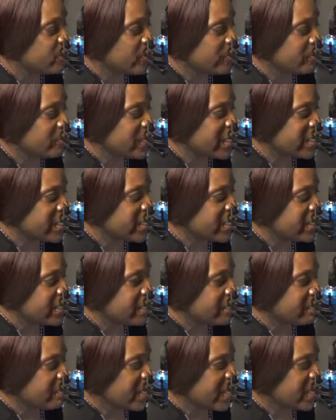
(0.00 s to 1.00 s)
would be,
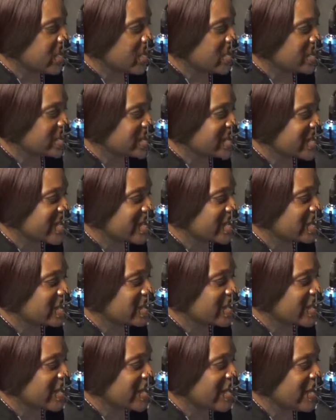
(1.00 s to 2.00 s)
because they're
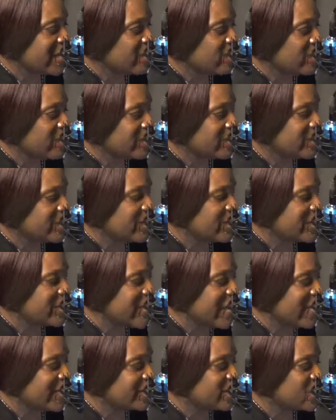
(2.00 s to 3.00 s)
looking at it, well, if the
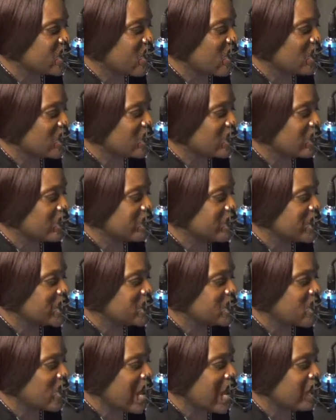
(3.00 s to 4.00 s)
dance hall going to be
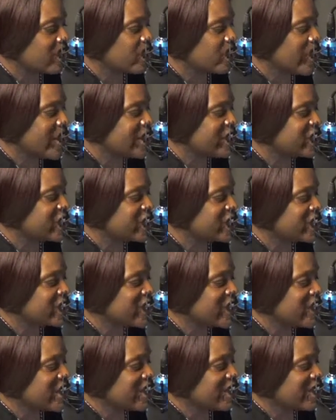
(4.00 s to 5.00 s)
so outrageous,
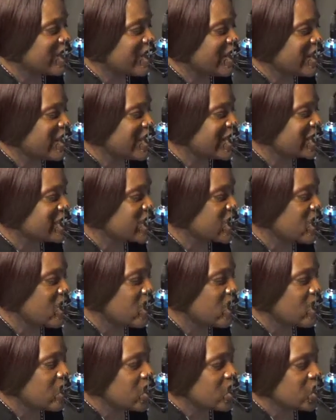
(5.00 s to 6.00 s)
then let's
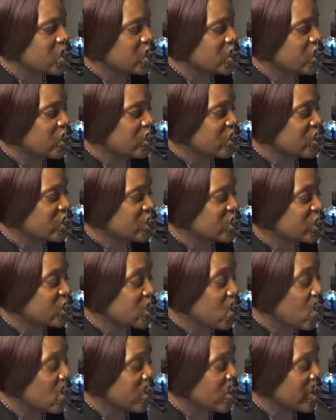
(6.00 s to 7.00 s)
go to
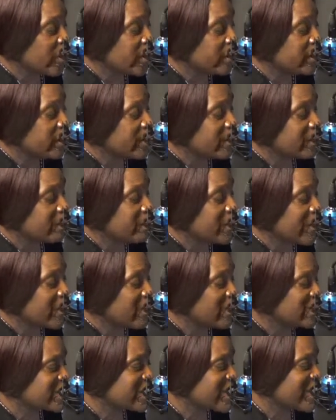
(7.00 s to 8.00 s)
soca
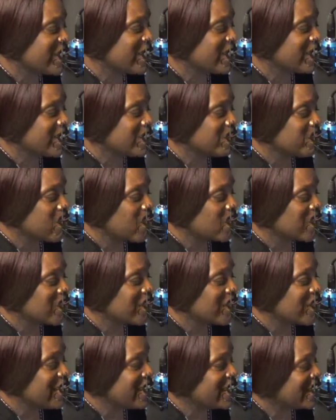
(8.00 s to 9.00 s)
because they're a little more
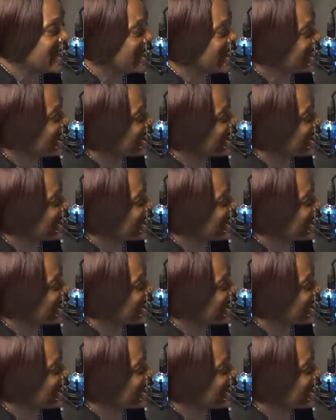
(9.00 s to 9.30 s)
cleaner.